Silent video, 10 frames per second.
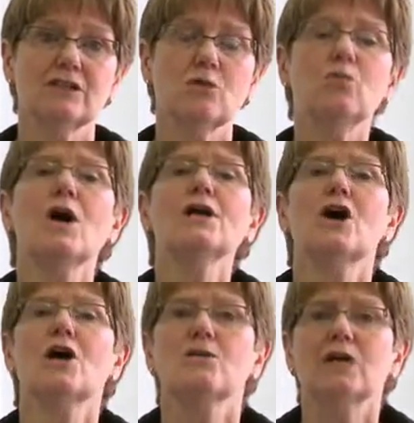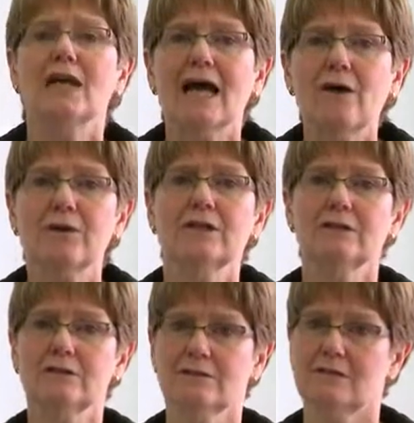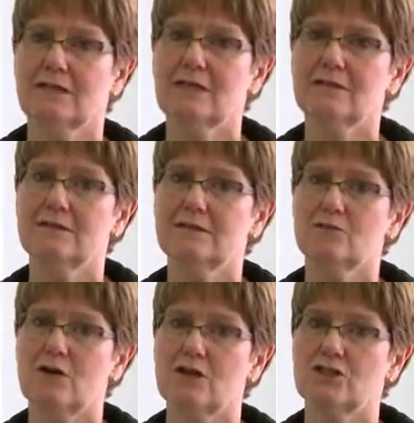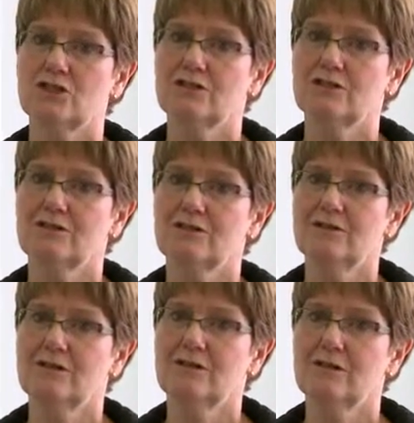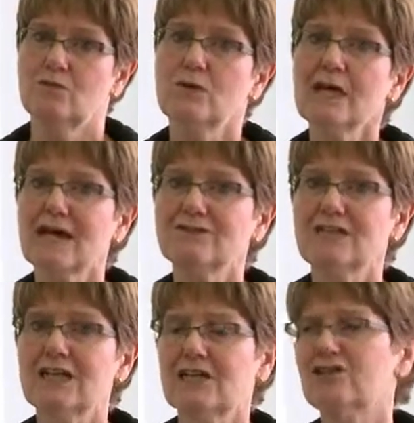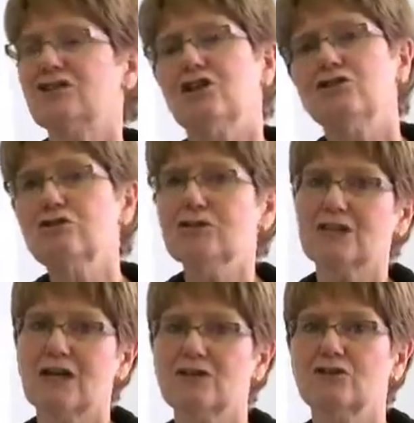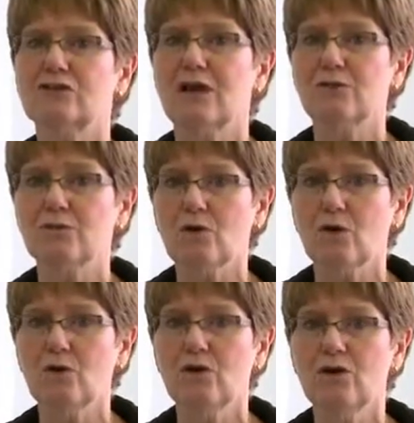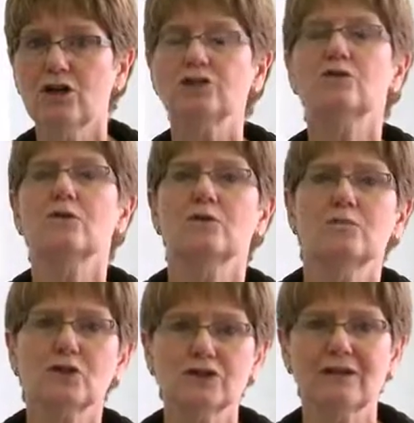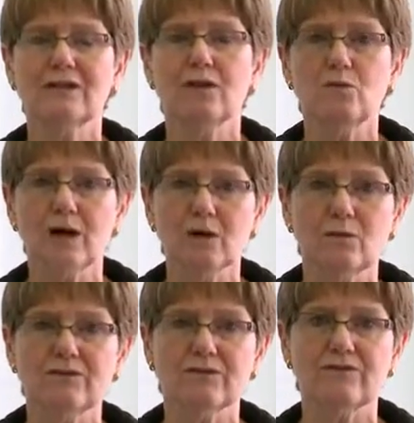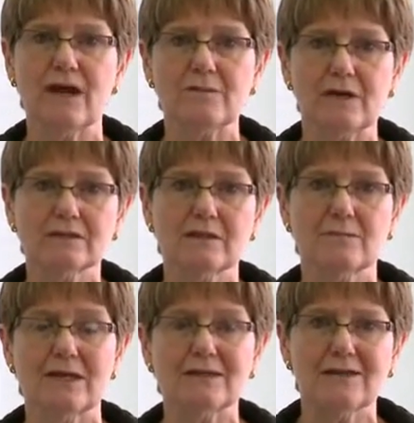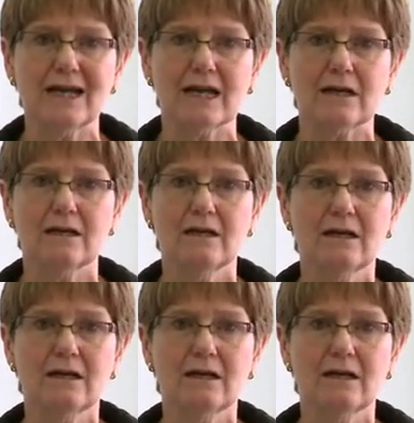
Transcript: What are we allowing the kids to watch? We have teenagers that are too scared to go down the road, to go out in the bush. They think a werewolf or a vampire is going to bite their neck.